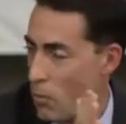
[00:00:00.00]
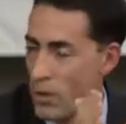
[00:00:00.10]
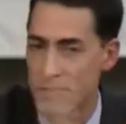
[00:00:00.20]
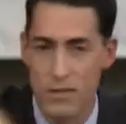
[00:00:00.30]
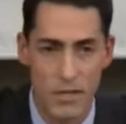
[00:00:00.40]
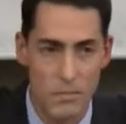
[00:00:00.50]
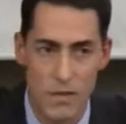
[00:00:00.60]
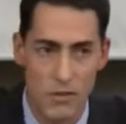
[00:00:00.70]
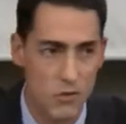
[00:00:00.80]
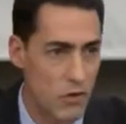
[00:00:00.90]
What's going to
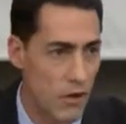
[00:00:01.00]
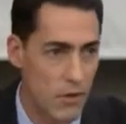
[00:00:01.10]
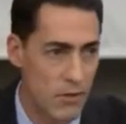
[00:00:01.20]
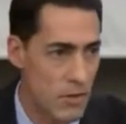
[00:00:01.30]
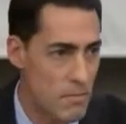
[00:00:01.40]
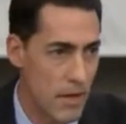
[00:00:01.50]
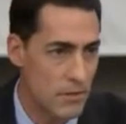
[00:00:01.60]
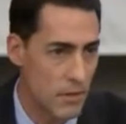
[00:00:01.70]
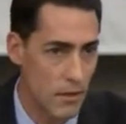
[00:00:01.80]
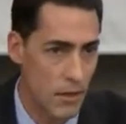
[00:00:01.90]
be the trigger that
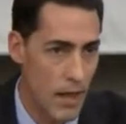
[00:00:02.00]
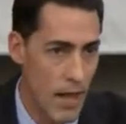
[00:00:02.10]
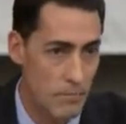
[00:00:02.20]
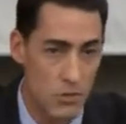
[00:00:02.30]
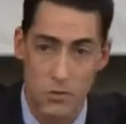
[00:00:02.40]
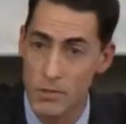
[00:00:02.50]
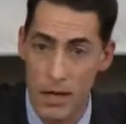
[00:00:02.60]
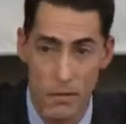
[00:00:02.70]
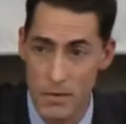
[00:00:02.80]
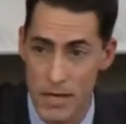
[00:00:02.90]
makes it collapse? You
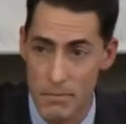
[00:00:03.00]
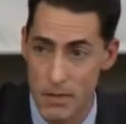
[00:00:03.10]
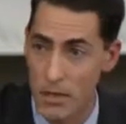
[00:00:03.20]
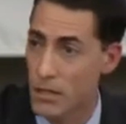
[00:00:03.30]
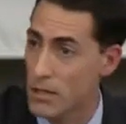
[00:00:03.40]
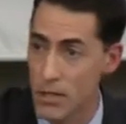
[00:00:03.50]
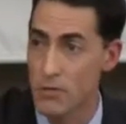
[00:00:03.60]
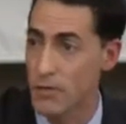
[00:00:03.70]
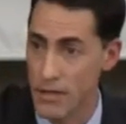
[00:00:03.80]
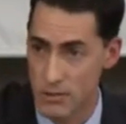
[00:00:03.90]
tell me, but
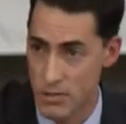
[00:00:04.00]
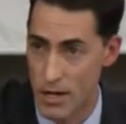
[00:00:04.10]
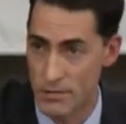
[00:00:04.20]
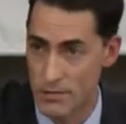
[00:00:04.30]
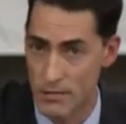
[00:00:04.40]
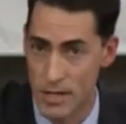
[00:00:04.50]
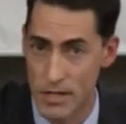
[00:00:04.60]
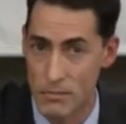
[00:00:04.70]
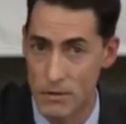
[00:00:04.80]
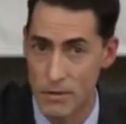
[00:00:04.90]
clearly it's not
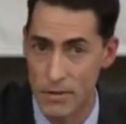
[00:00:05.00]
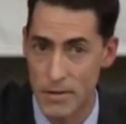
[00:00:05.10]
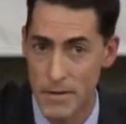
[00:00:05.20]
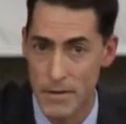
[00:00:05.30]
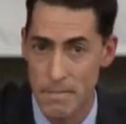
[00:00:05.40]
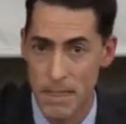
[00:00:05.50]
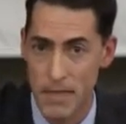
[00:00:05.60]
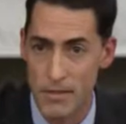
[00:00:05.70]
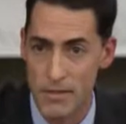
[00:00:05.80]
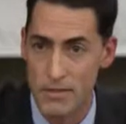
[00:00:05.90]
sustainable.
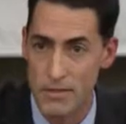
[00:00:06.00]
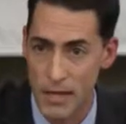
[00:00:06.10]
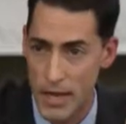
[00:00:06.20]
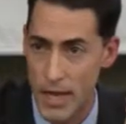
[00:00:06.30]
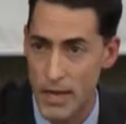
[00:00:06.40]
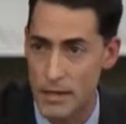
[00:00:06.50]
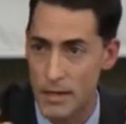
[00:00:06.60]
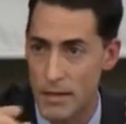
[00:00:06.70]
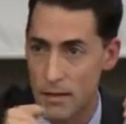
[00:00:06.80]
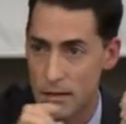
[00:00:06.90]
And this is
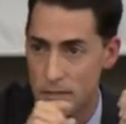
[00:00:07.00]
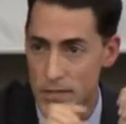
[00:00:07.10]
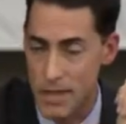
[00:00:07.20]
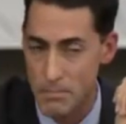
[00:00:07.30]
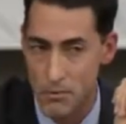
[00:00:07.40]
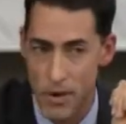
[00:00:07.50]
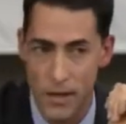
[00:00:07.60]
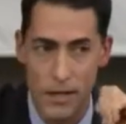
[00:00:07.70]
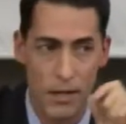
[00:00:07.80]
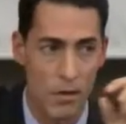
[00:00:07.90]
again
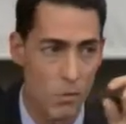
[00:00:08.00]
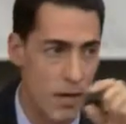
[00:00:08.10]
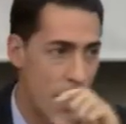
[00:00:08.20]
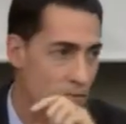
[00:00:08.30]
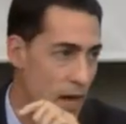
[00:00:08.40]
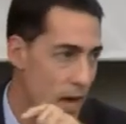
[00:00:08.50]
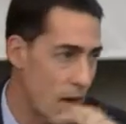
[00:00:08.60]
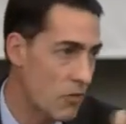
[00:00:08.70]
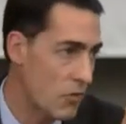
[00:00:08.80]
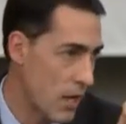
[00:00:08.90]
separating, we have
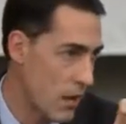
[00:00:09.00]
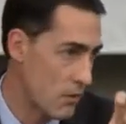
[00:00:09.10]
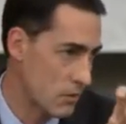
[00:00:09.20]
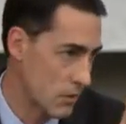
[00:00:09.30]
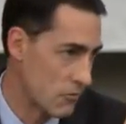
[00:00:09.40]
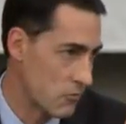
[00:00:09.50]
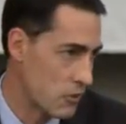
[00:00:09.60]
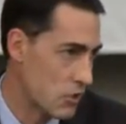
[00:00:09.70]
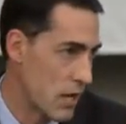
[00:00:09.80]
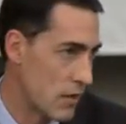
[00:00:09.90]
healthcare
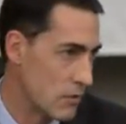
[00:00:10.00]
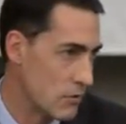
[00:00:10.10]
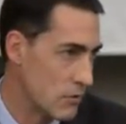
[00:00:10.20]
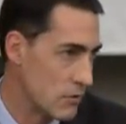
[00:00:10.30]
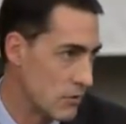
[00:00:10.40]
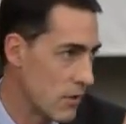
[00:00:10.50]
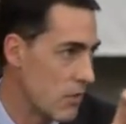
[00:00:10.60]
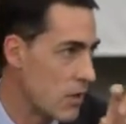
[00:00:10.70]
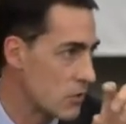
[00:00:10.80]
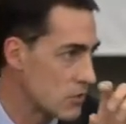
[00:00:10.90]
delivery challenges
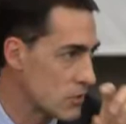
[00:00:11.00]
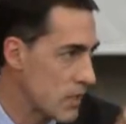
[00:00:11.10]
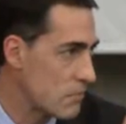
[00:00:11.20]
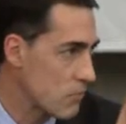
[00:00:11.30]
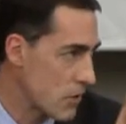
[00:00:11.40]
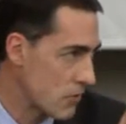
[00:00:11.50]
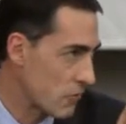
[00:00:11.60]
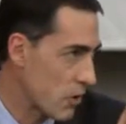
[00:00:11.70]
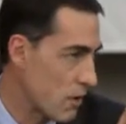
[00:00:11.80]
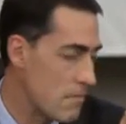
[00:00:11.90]
that are separate
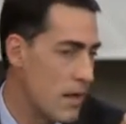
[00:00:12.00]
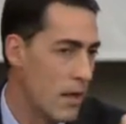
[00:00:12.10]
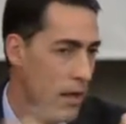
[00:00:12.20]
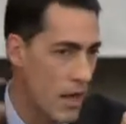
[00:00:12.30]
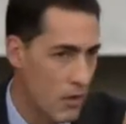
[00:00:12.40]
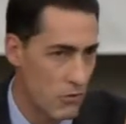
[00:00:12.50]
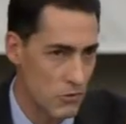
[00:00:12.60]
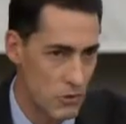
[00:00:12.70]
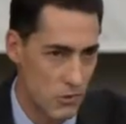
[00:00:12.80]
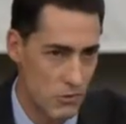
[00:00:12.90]
from
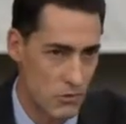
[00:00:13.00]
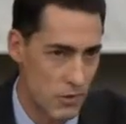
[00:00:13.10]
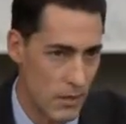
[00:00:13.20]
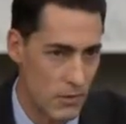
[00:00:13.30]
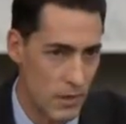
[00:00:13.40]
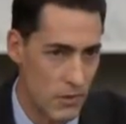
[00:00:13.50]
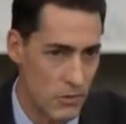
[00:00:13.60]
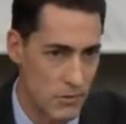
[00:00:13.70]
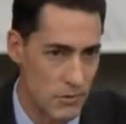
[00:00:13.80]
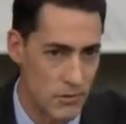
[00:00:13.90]
health insurance
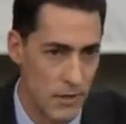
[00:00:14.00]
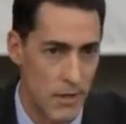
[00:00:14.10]
regulations.